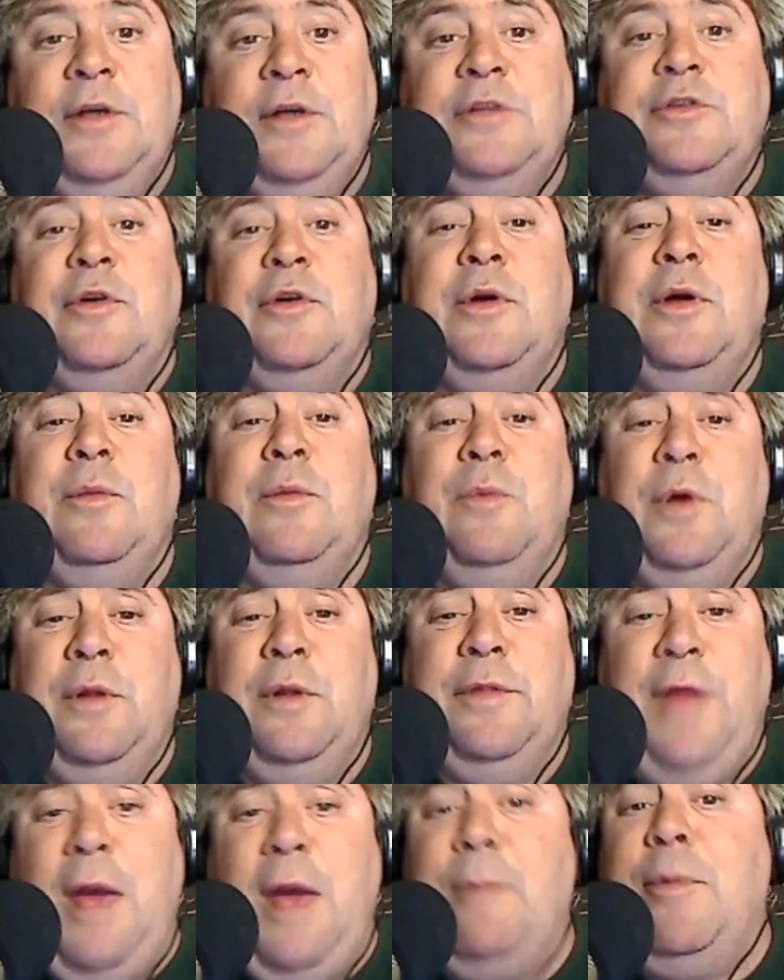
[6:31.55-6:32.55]
So
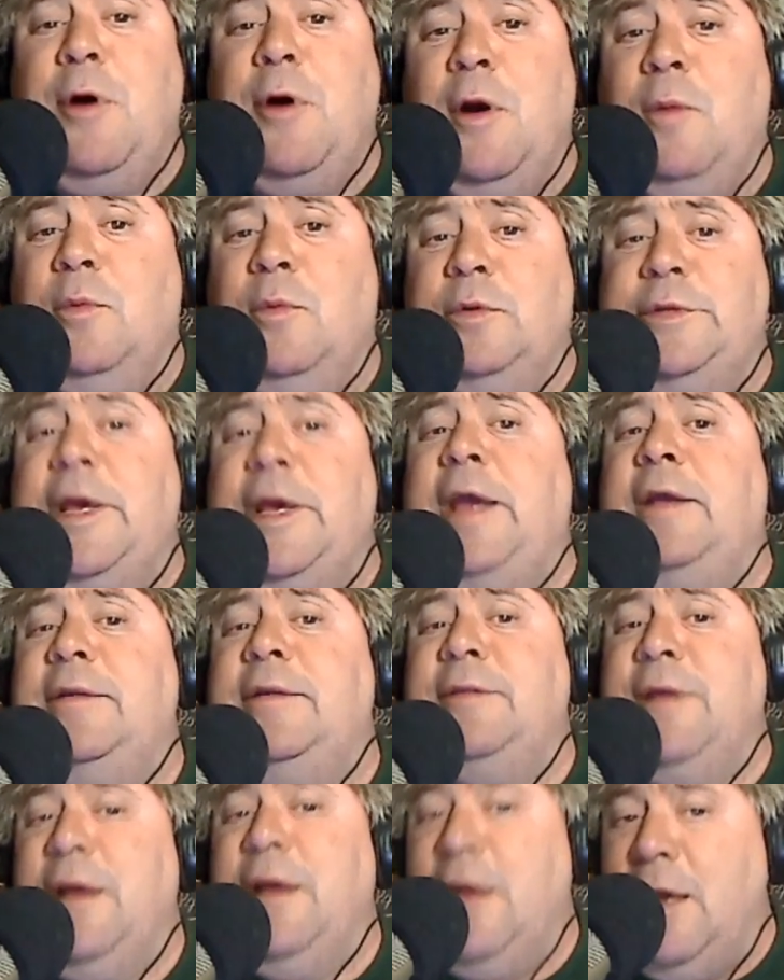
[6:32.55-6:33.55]
that part will take
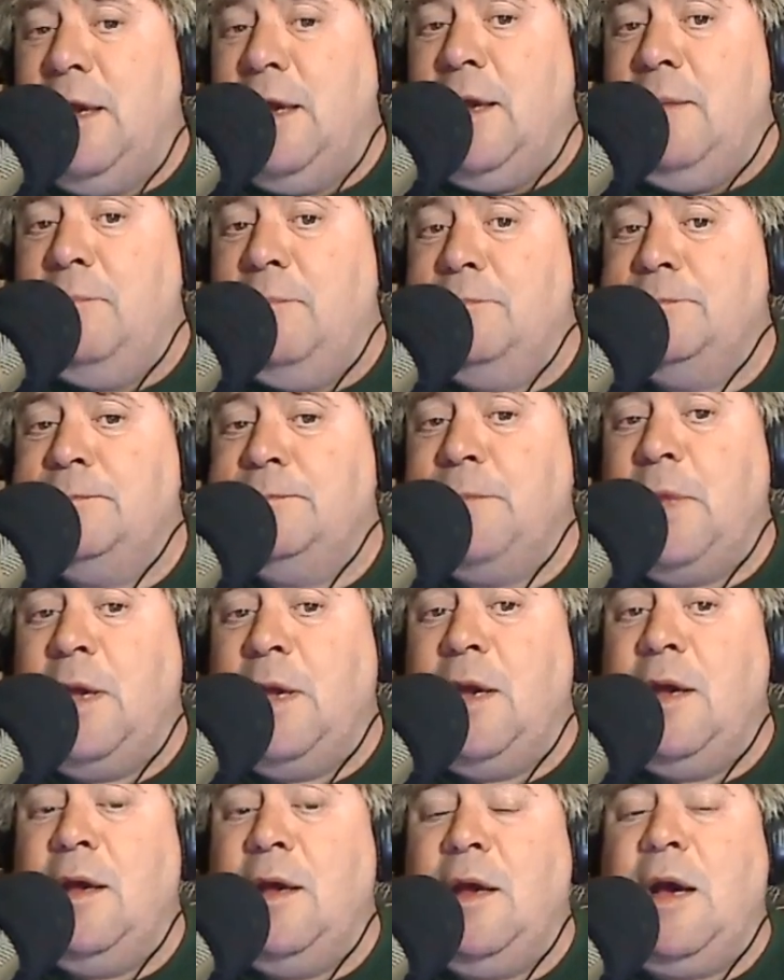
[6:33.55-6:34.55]
time.
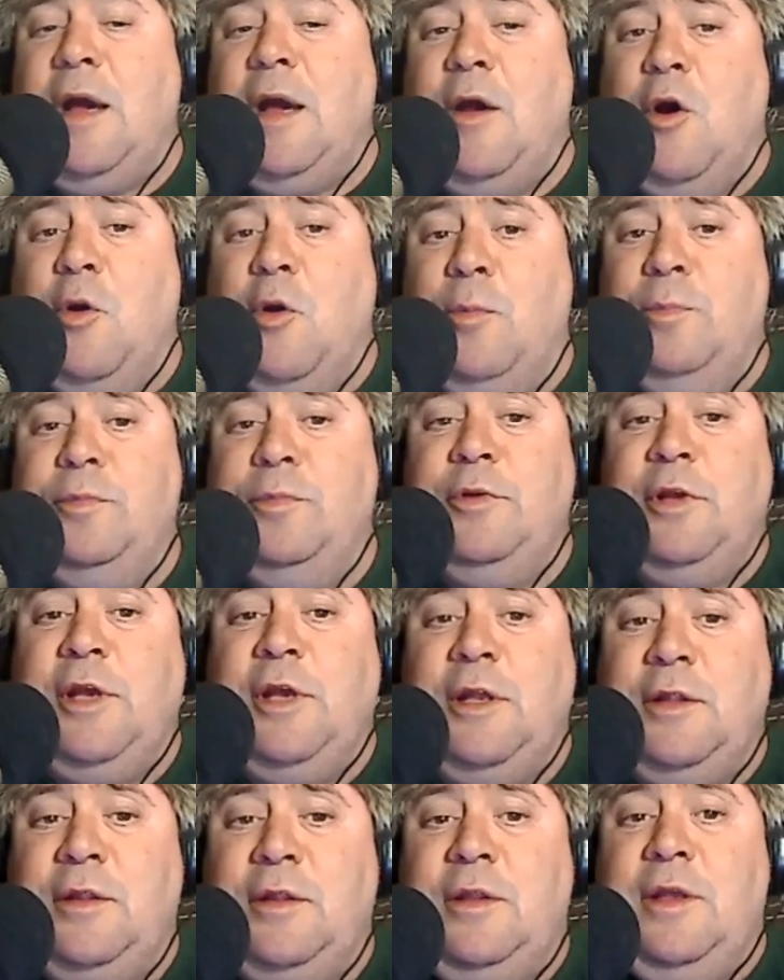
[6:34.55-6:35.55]
I hope to
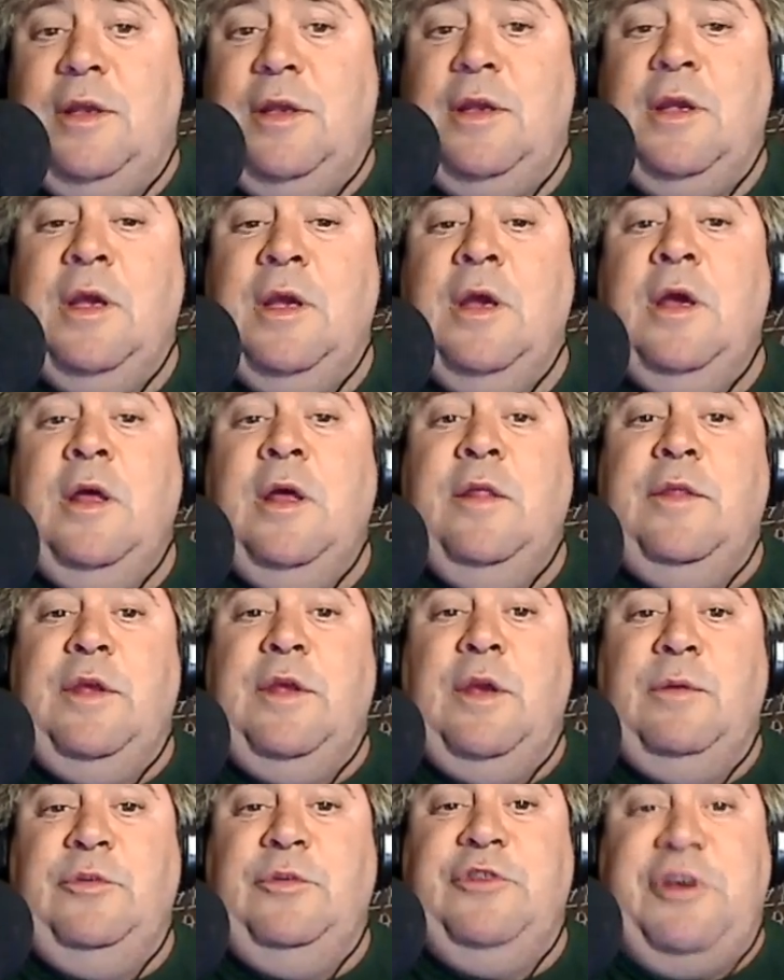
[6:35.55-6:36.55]
get the
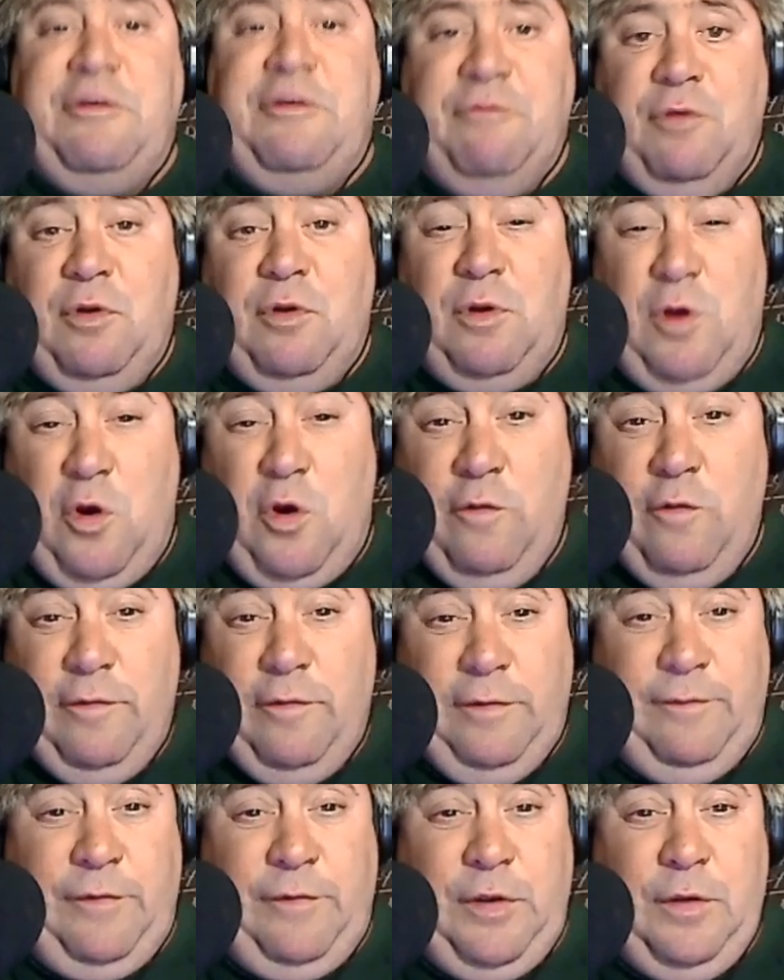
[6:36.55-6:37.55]
general
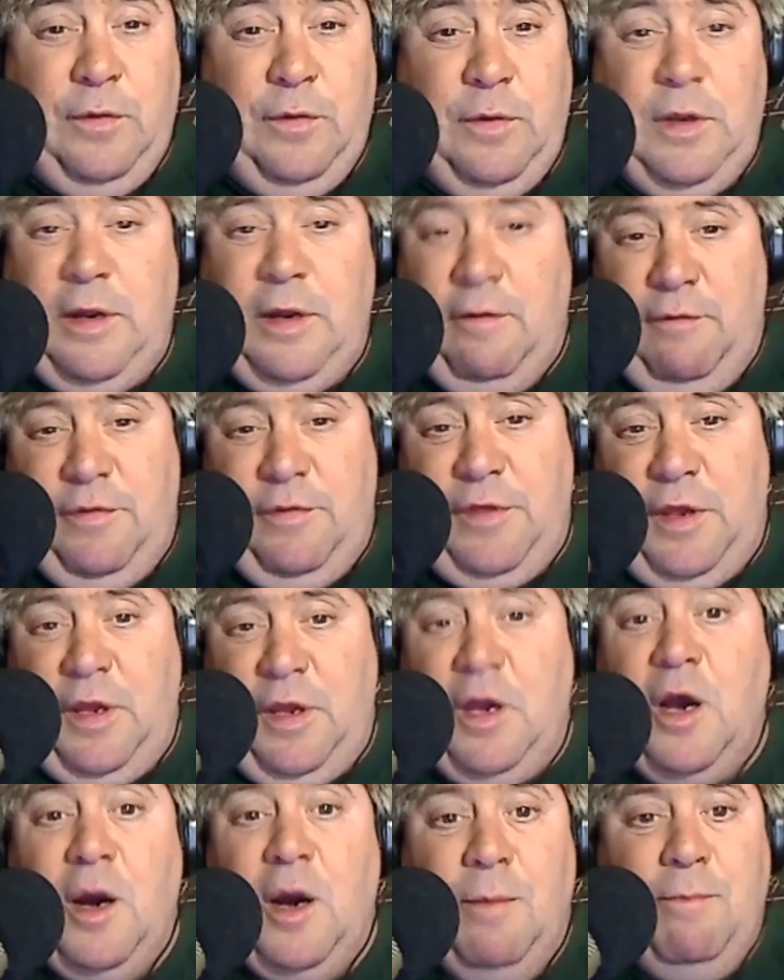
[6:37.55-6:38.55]
overview and everything
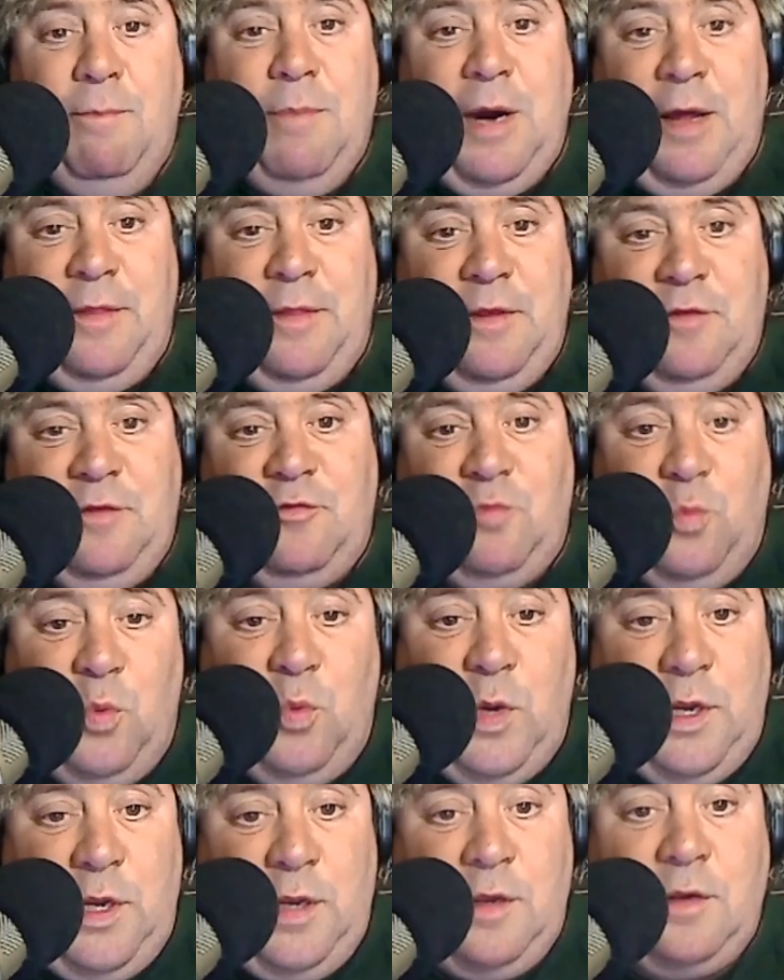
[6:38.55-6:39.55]
up by this
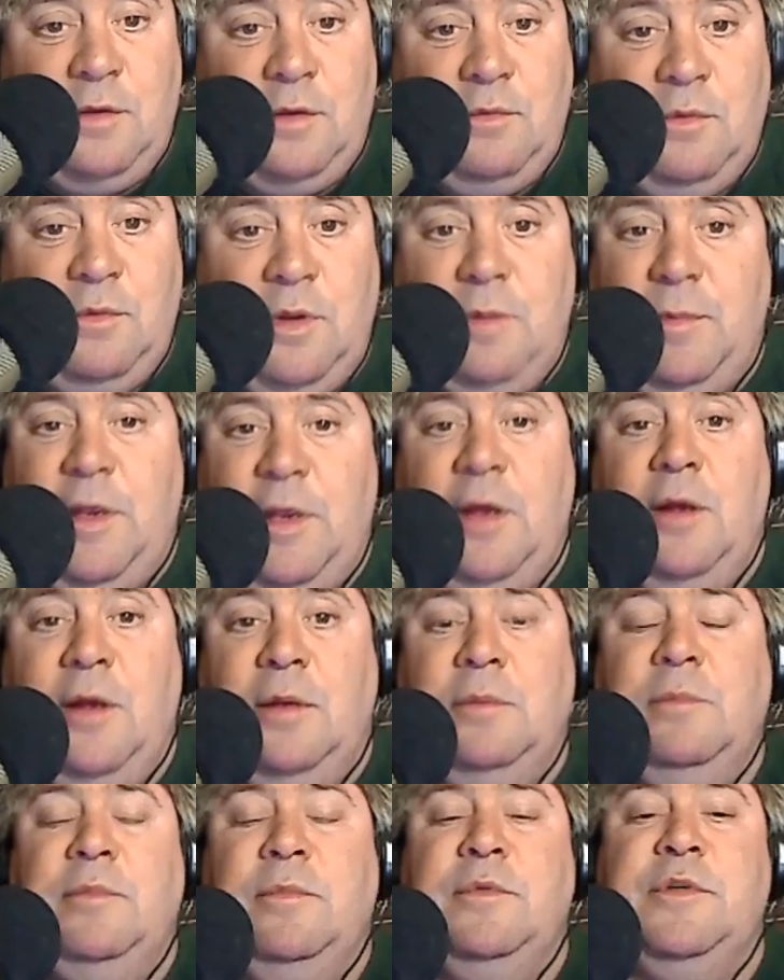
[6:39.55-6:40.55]
week. It'll be
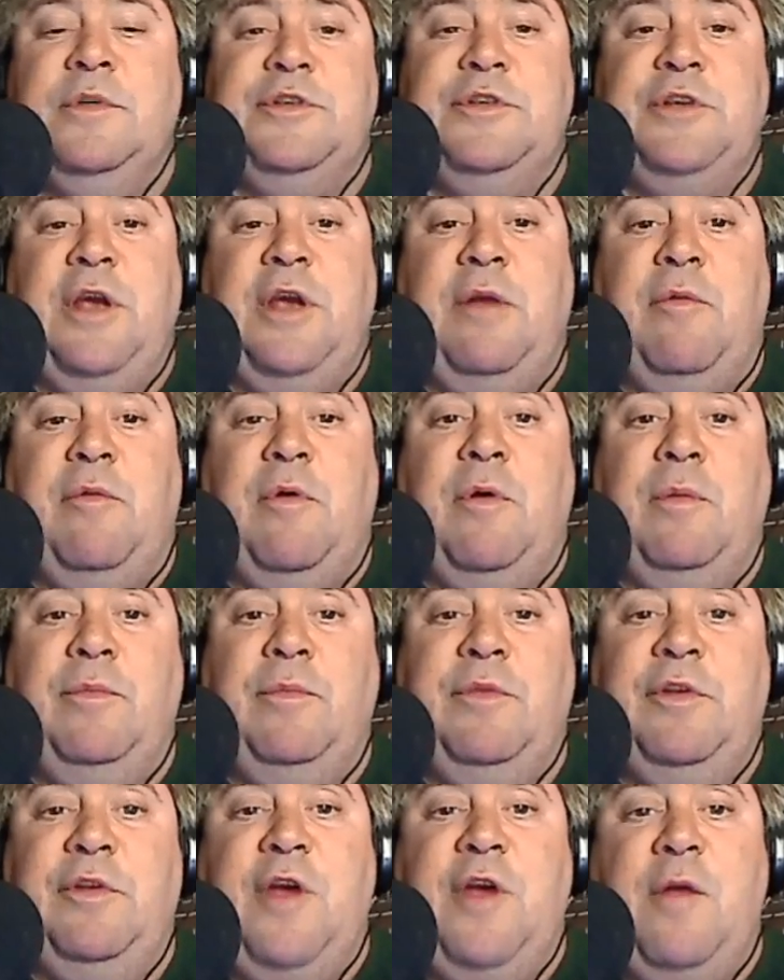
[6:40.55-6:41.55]
the general
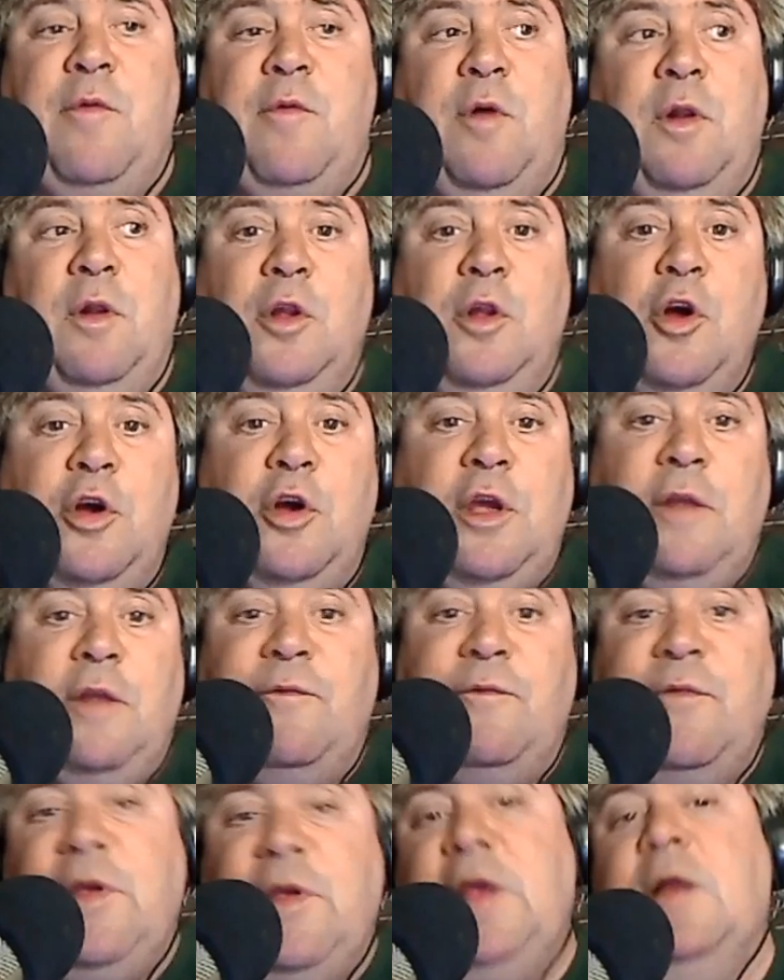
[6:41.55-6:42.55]
look
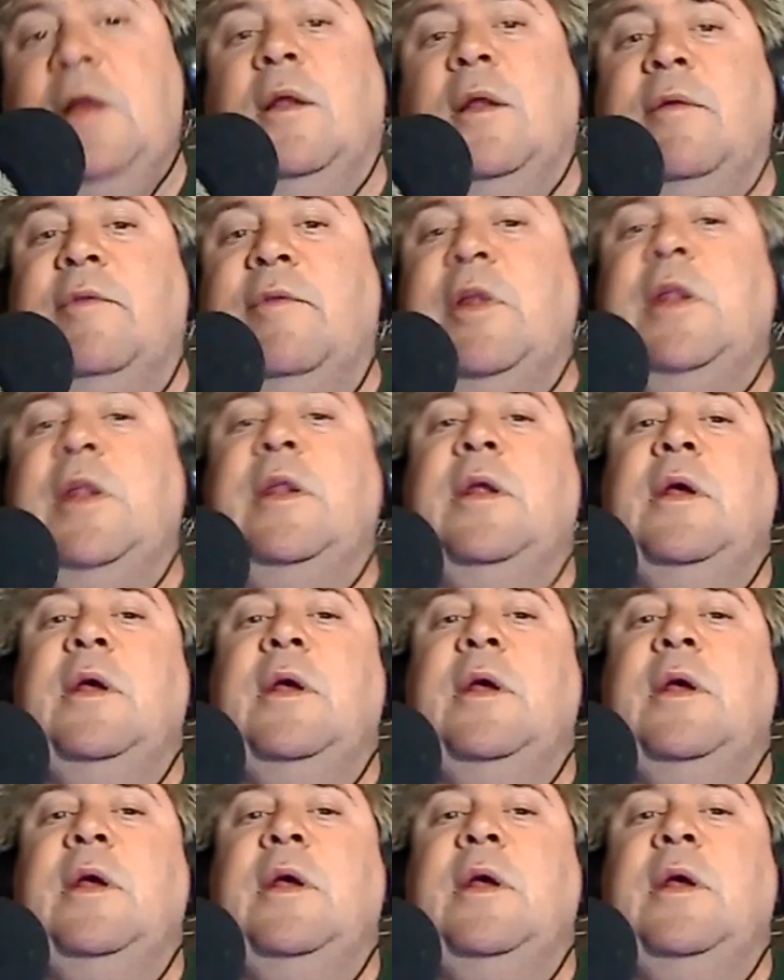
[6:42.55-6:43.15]
and feel of it